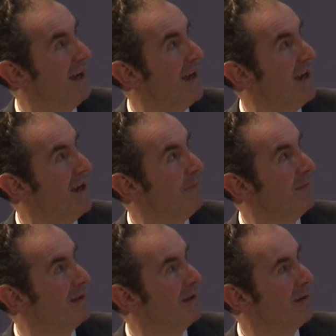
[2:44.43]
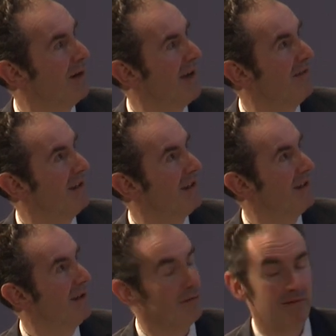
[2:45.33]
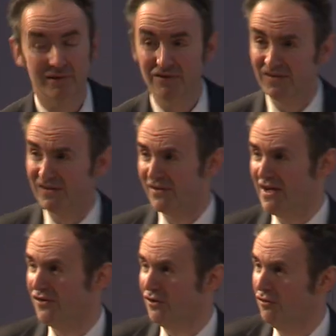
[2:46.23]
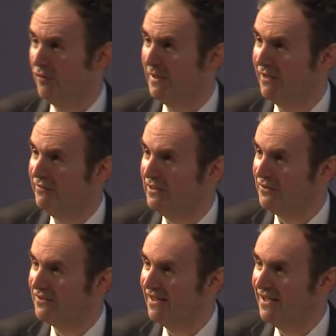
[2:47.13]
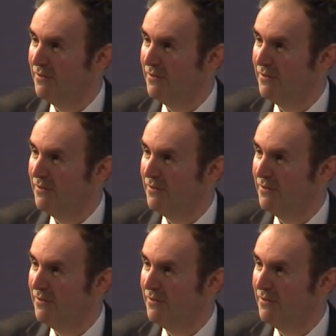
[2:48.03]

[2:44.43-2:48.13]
having a, just exchanging European views.